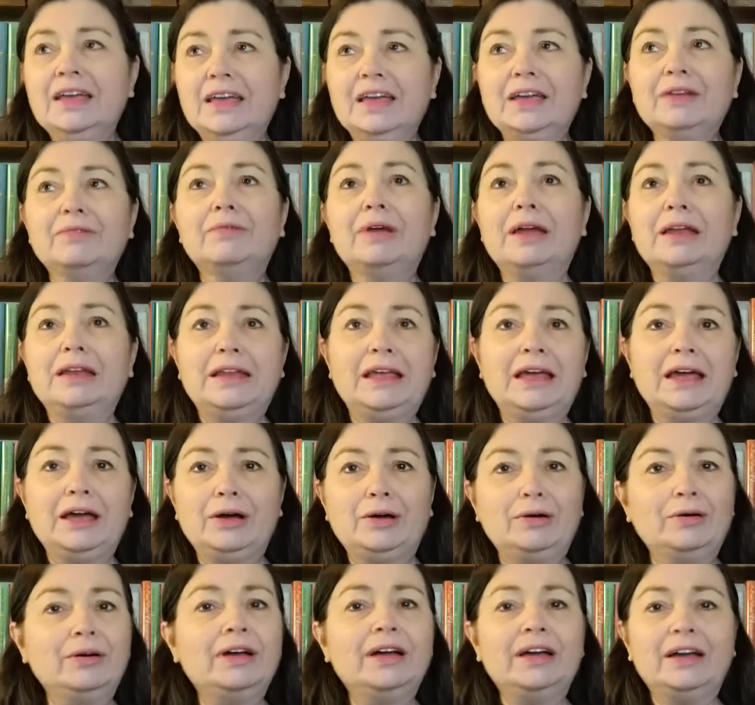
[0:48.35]
Right
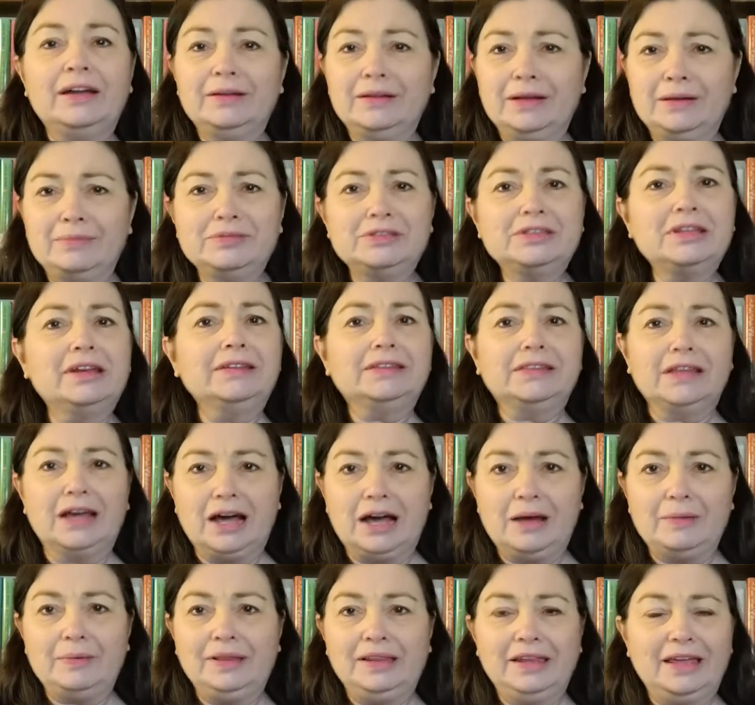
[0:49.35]
now, I'm still at the
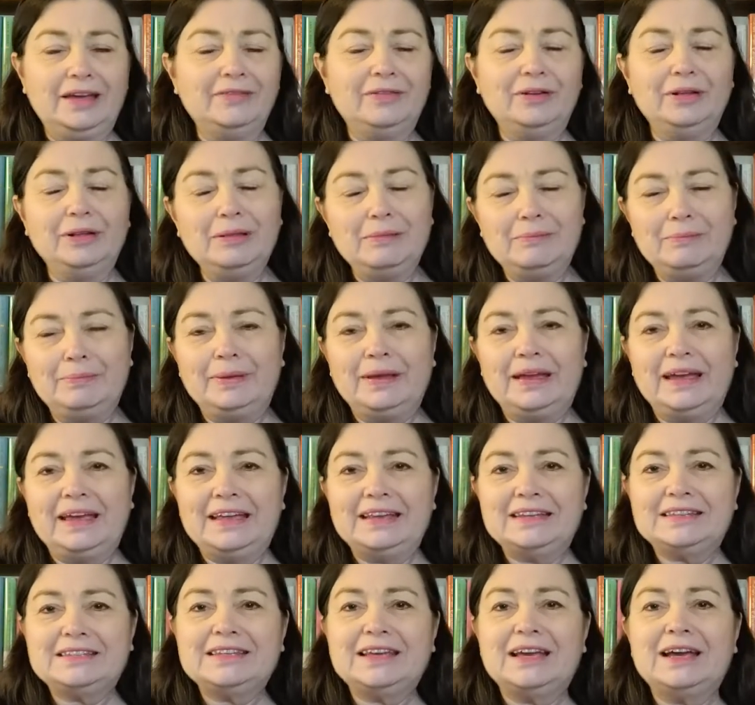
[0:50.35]
hobby level,
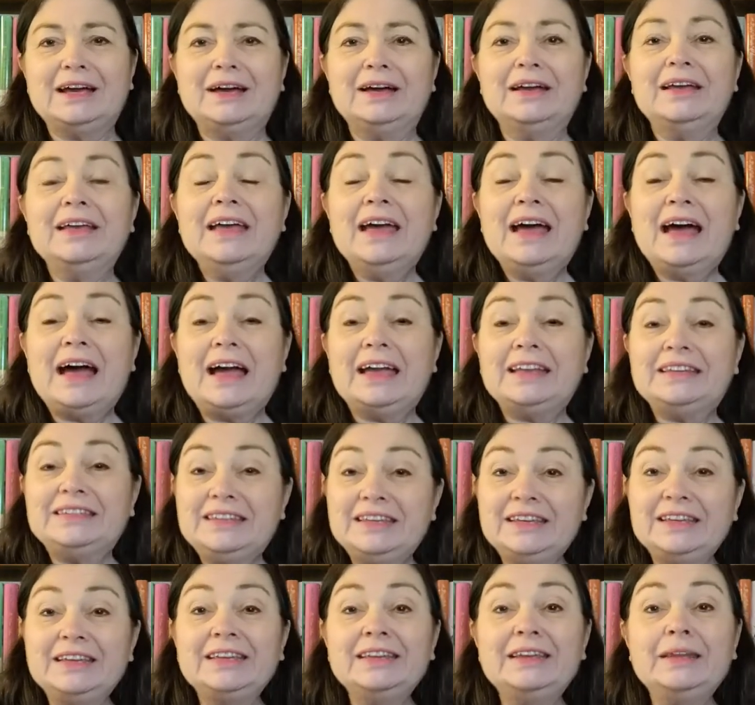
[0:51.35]
but I
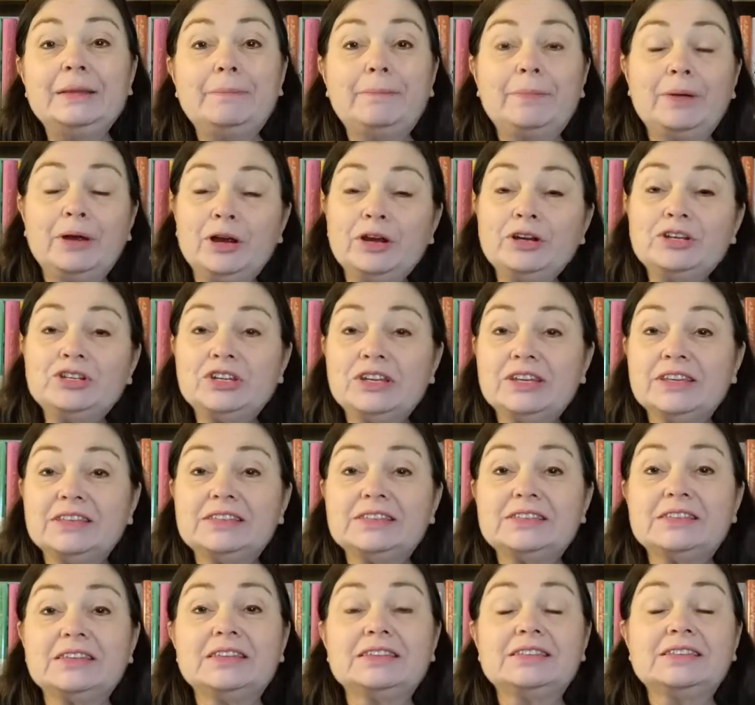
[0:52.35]
did
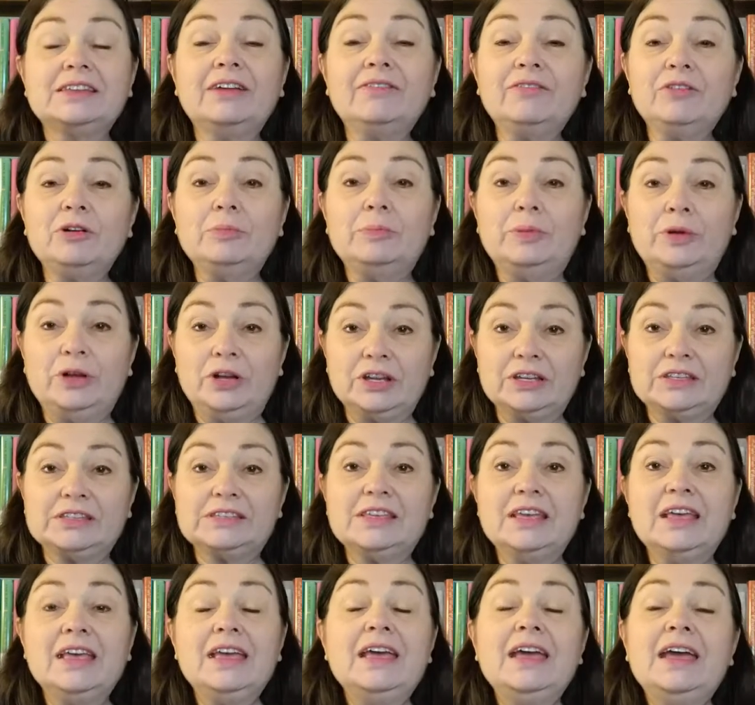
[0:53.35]
purchase several books
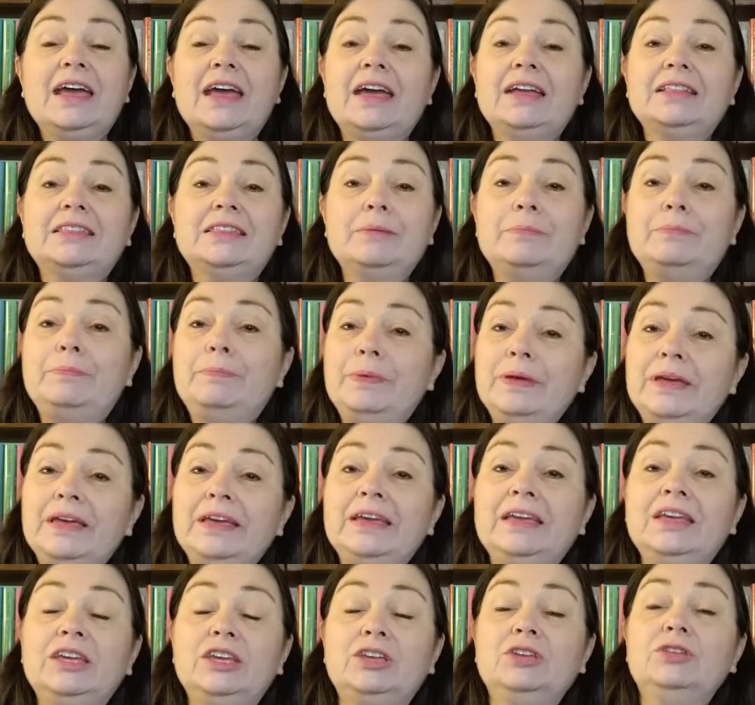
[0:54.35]
at the big,
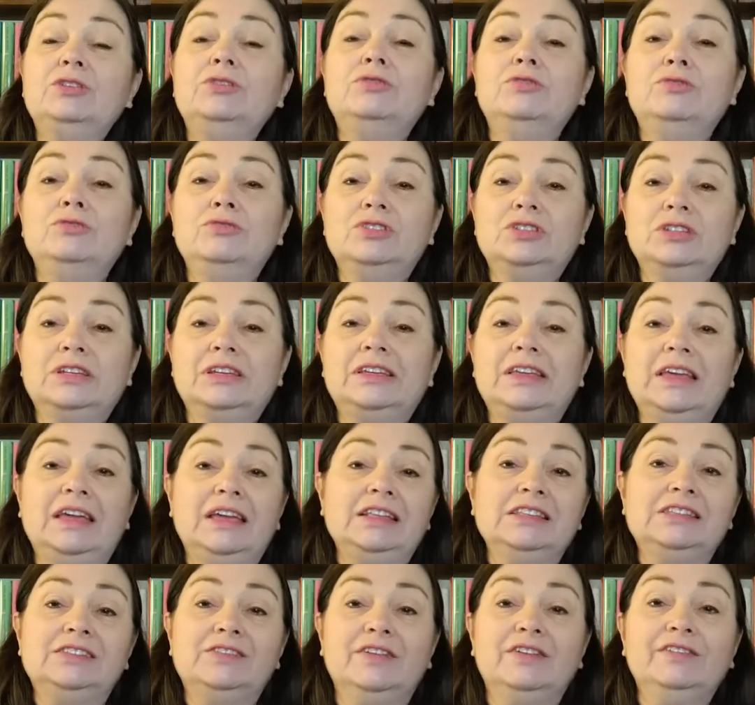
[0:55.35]
huge
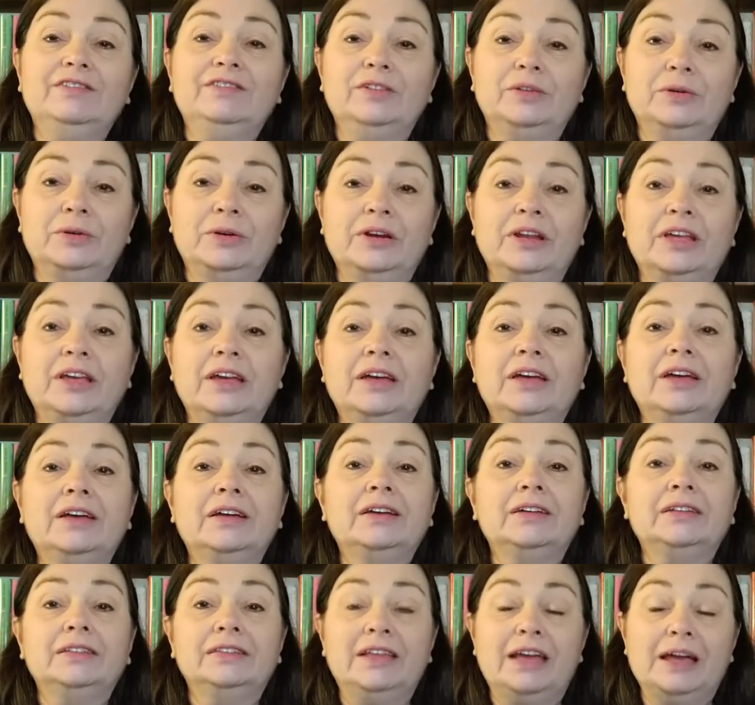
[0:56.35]
Gainesville, Florida
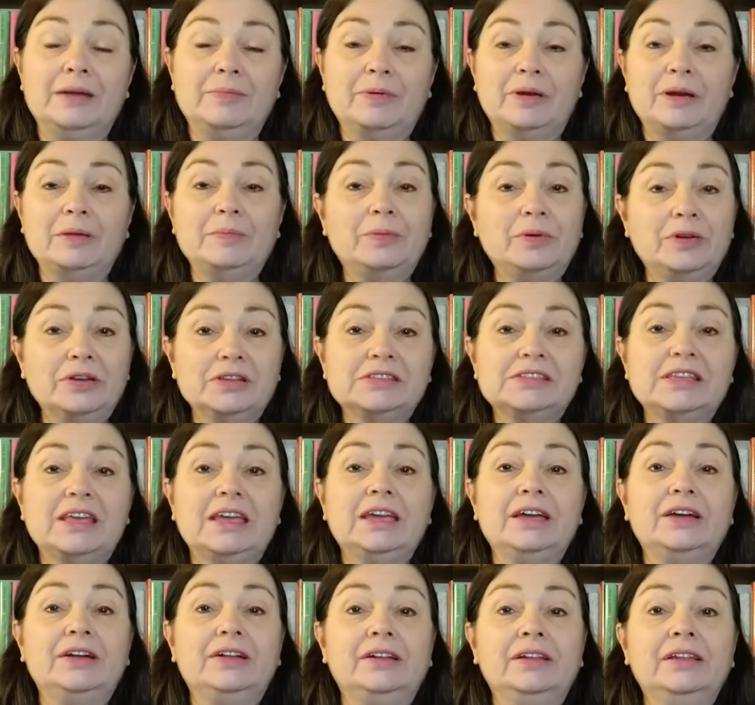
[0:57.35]
library book
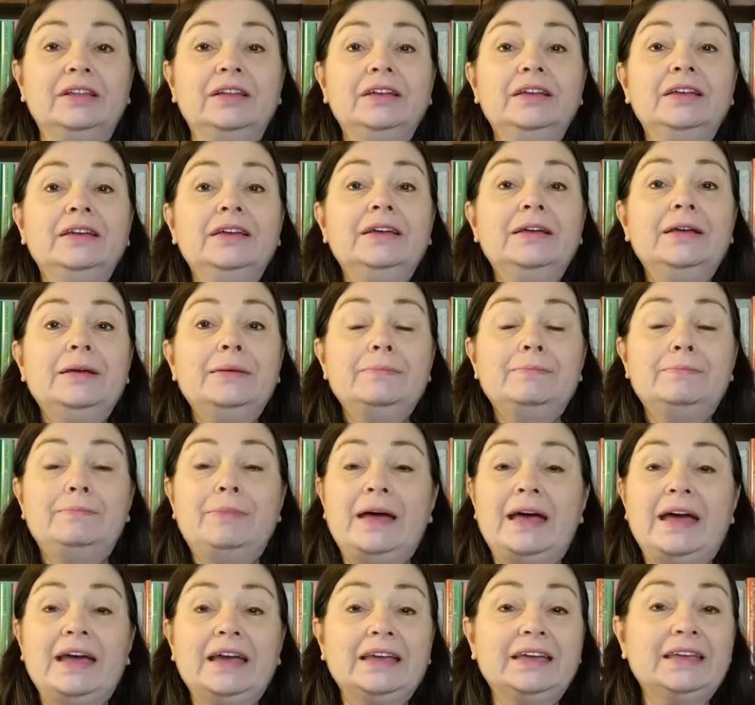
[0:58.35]
sale
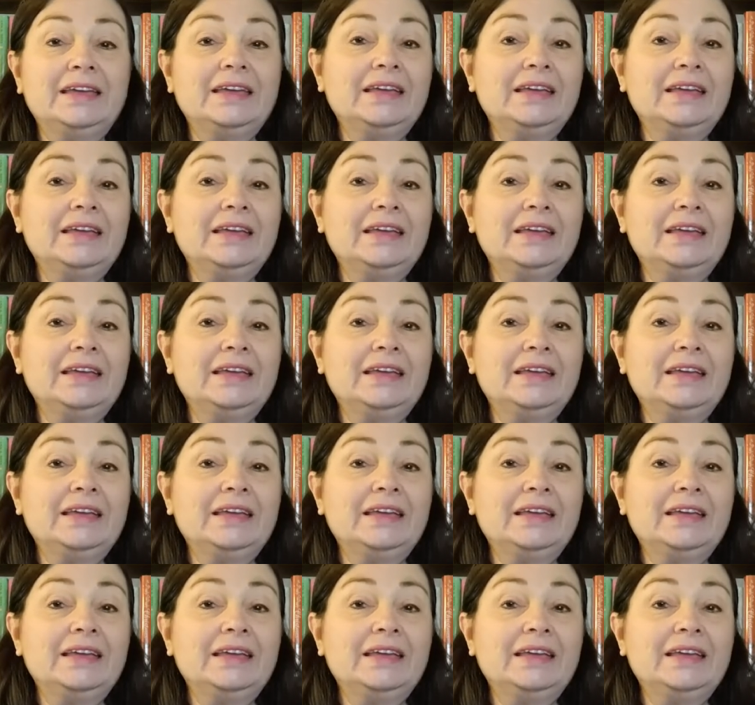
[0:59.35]
back